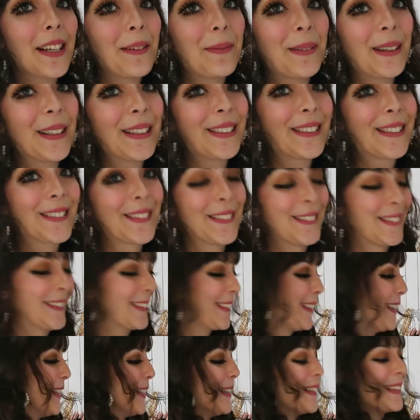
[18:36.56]
step I
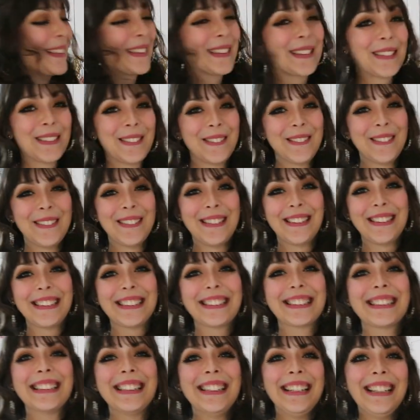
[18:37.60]
took
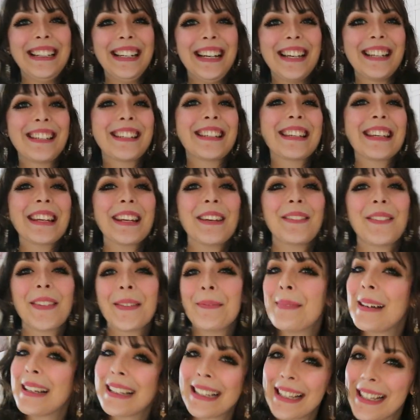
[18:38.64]
towards
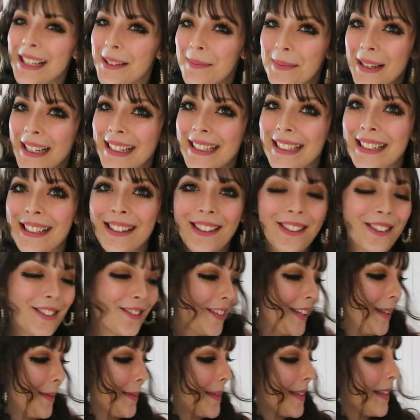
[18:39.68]
achieving my Himegyaru
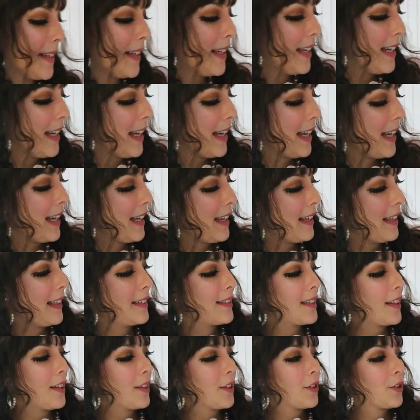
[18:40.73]
dreams. It
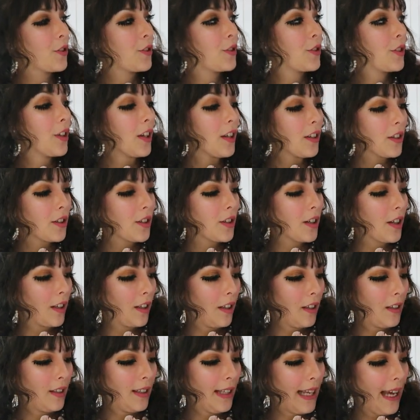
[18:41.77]
is such a
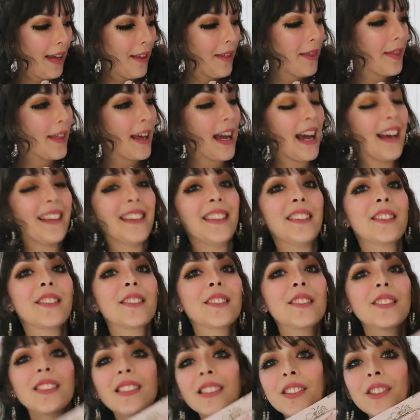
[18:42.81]
good length and it's
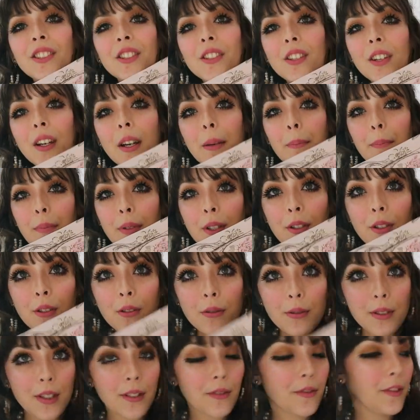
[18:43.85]
such a
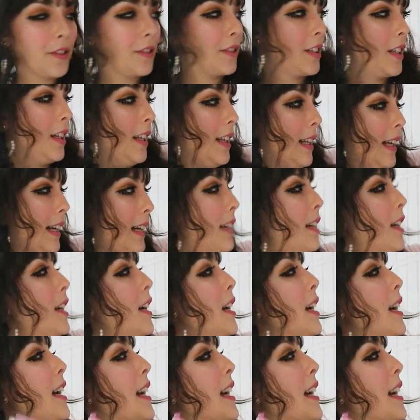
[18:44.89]
beautiful colour.